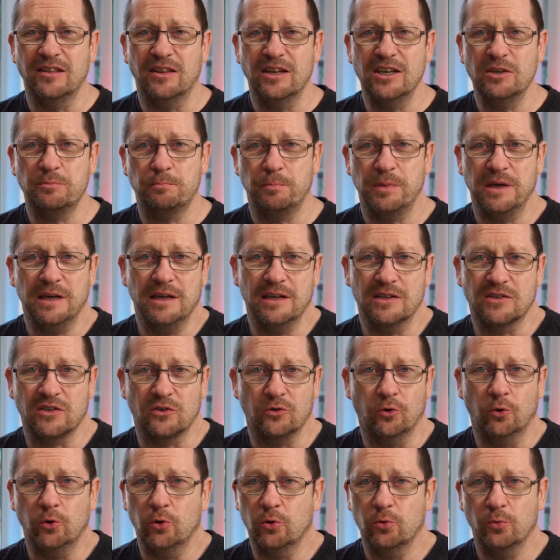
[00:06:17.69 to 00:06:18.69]
these beers are
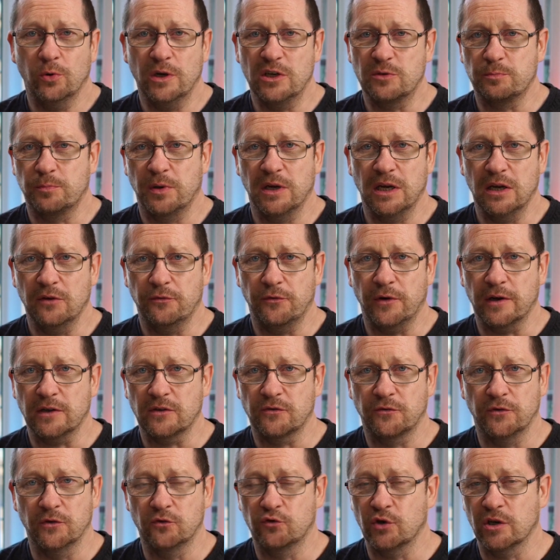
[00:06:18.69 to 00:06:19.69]
always perfect
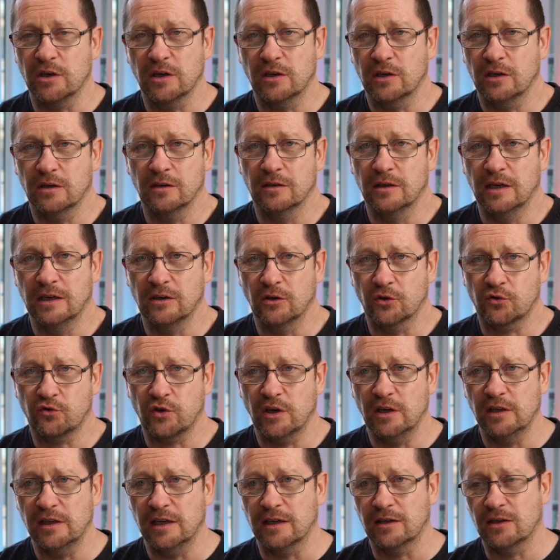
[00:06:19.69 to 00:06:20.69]
for drinking in
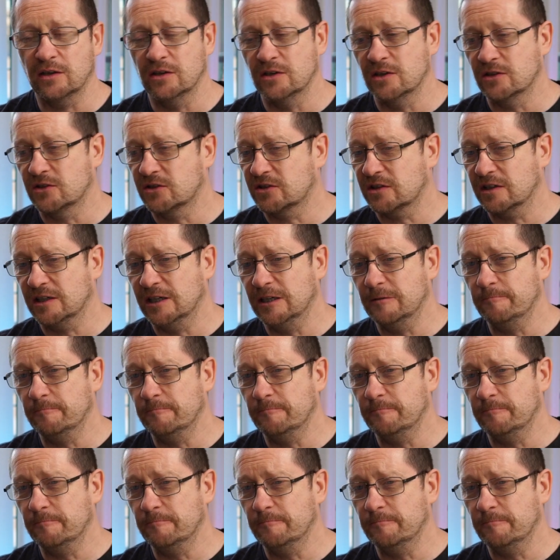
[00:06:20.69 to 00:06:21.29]
Australia, because